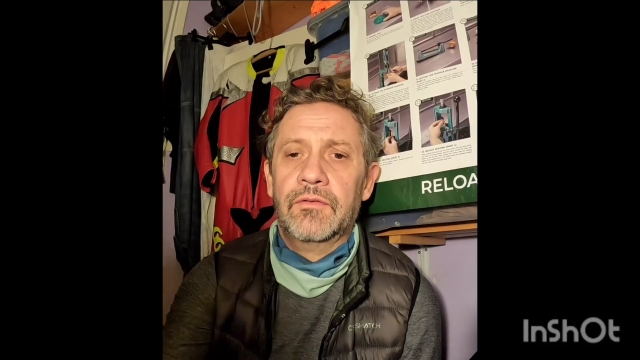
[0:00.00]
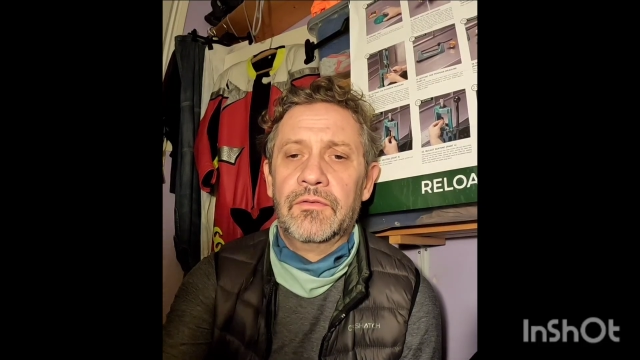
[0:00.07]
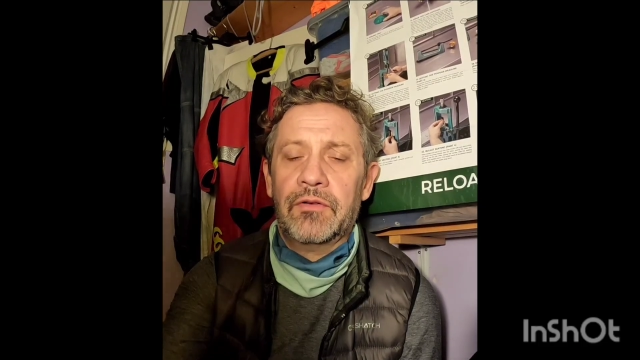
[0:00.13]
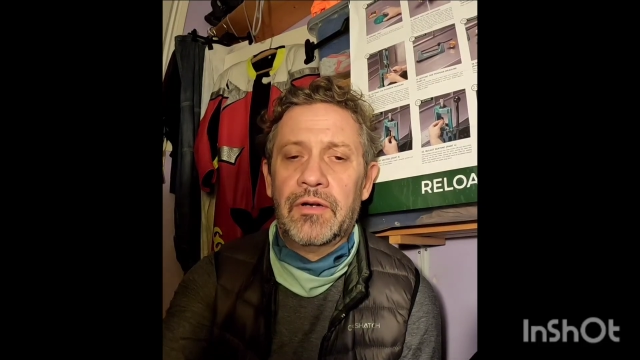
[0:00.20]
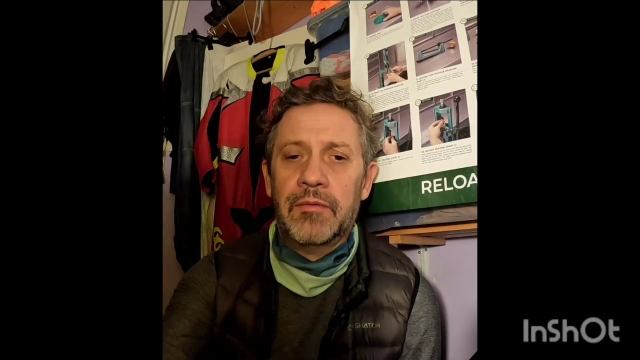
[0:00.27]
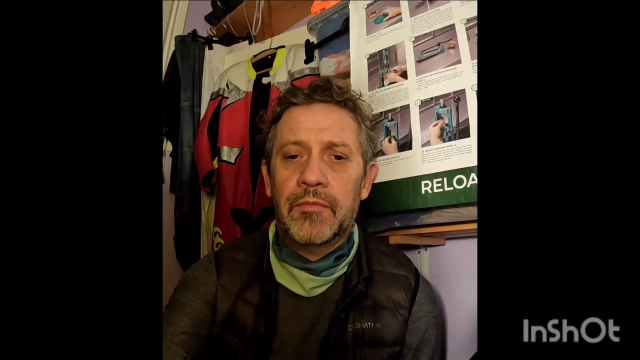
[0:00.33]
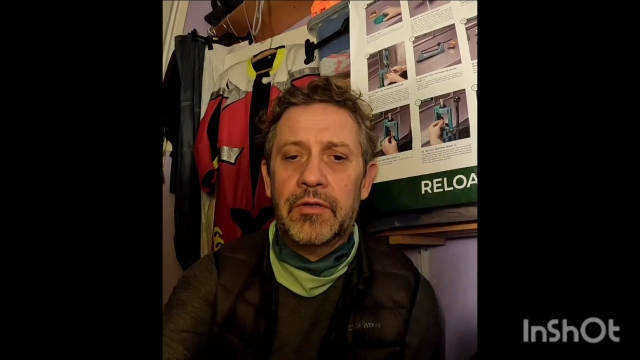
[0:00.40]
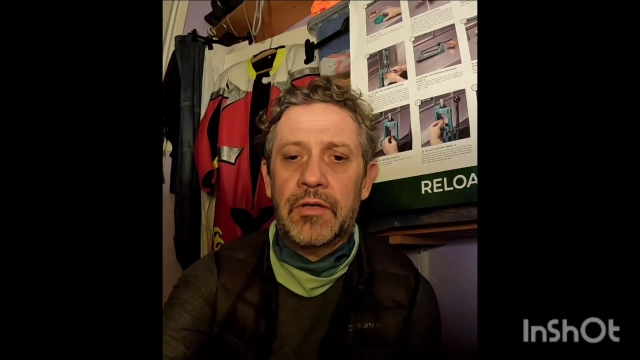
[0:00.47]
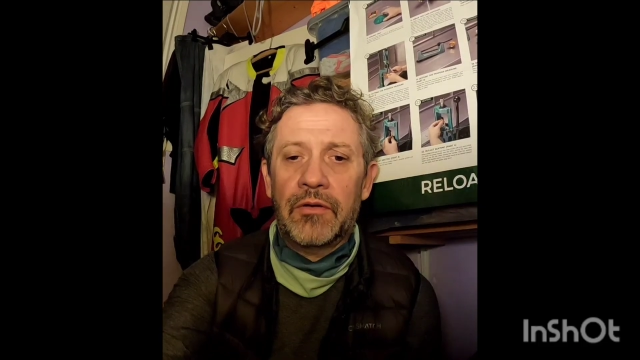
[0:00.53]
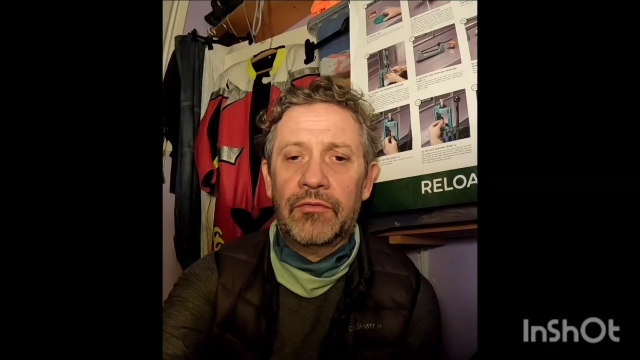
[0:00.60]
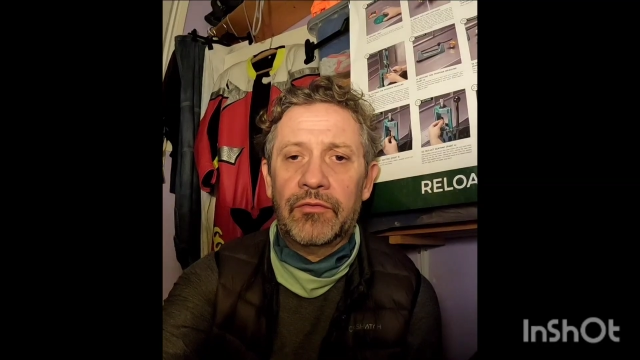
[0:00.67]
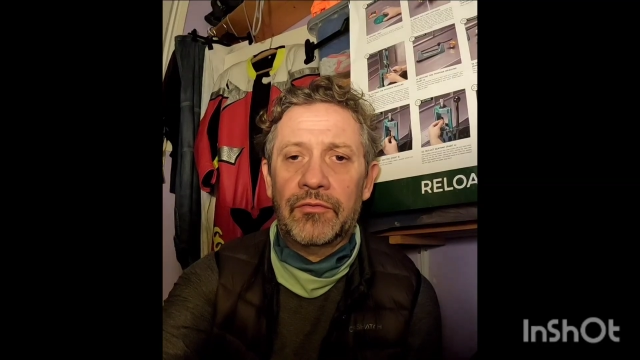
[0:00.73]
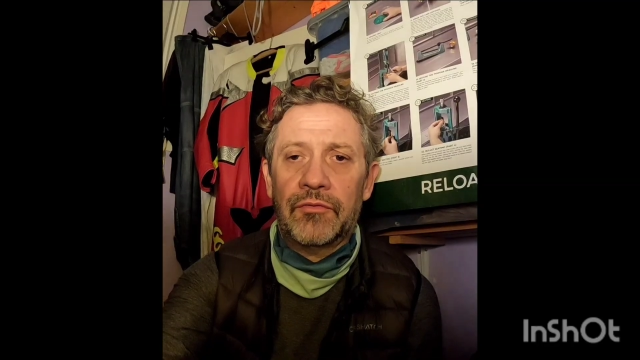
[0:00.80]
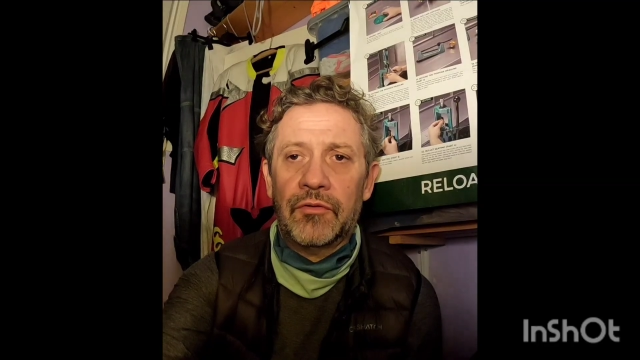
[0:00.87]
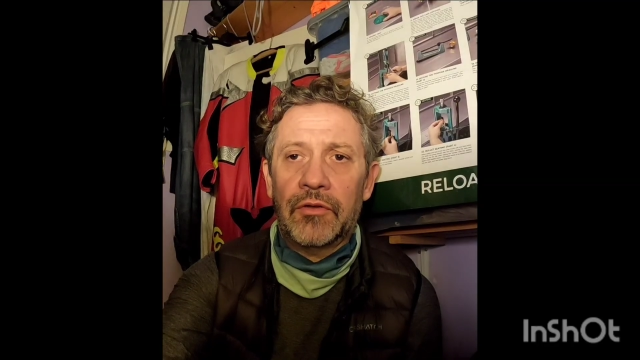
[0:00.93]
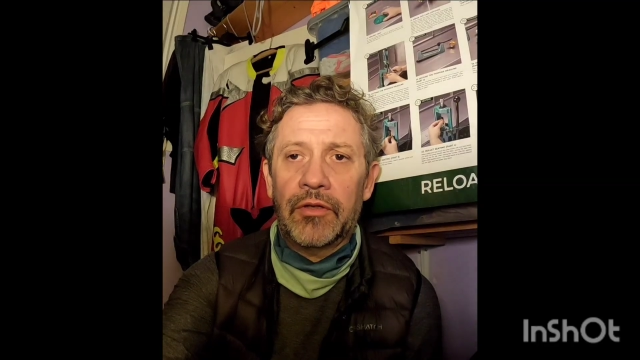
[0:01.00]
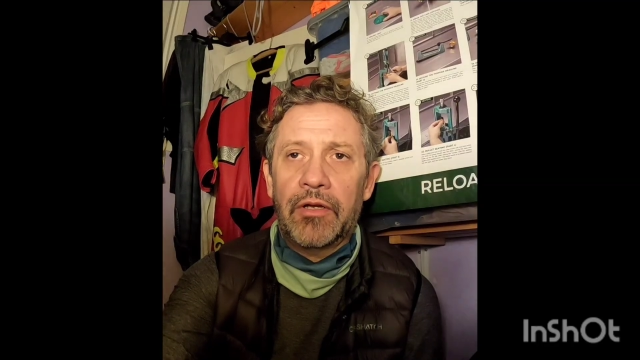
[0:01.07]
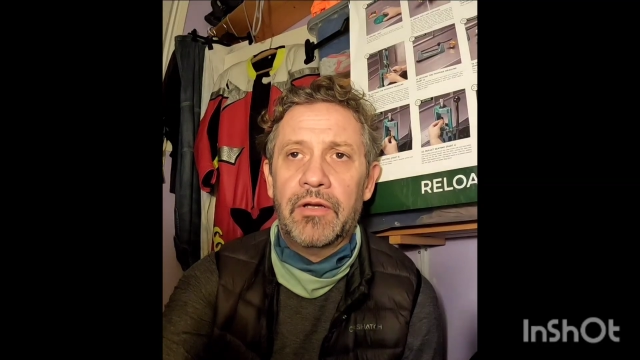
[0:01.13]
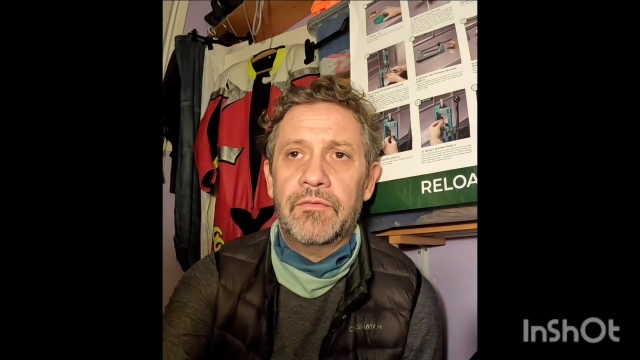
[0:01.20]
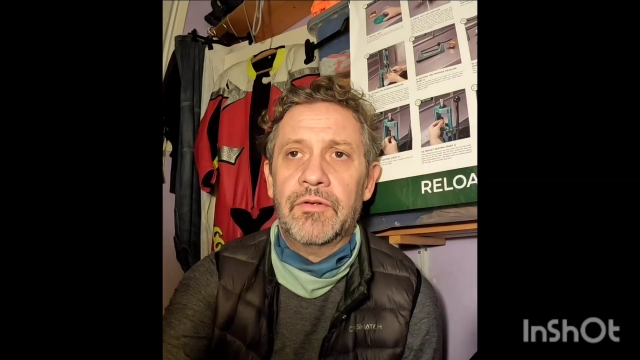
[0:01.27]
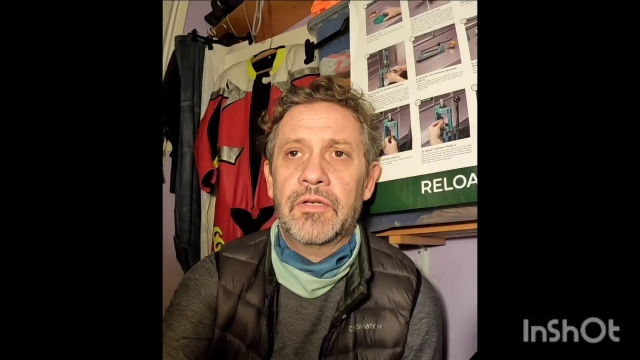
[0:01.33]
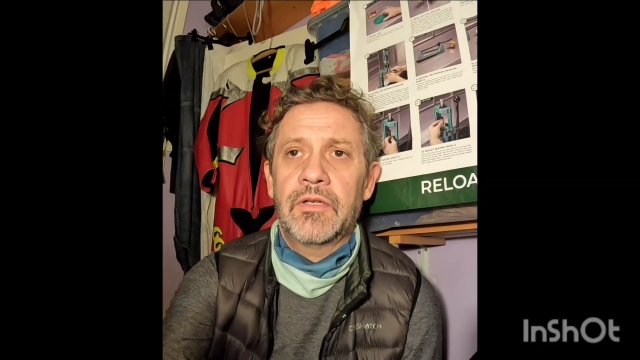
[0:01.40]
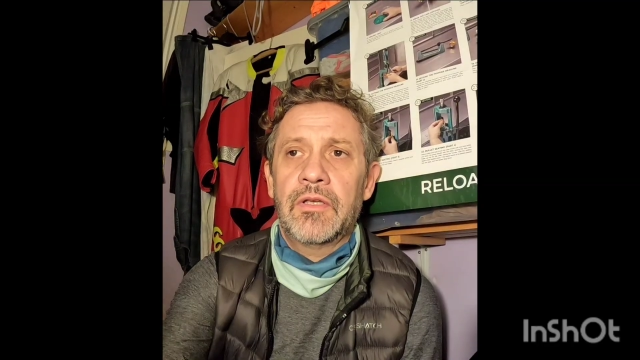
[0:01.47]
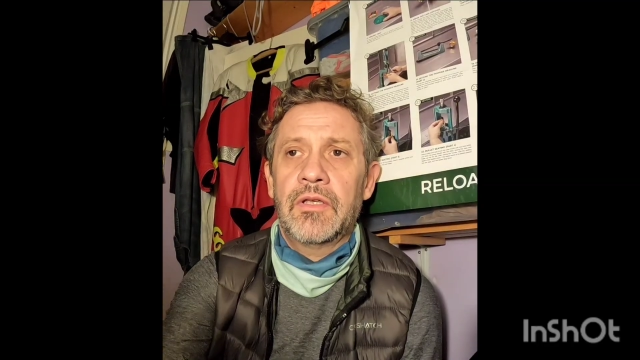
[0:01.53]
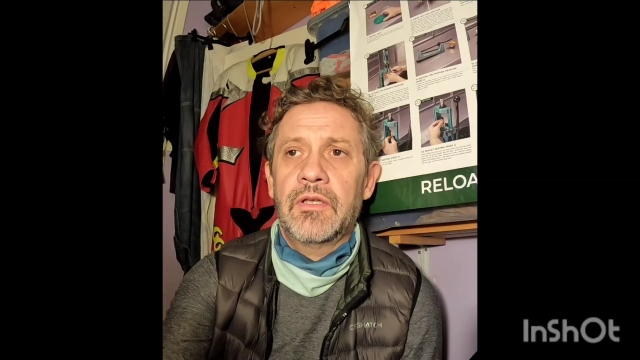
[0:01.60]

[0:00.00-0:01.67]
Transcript: Sorry, my notes are falling over.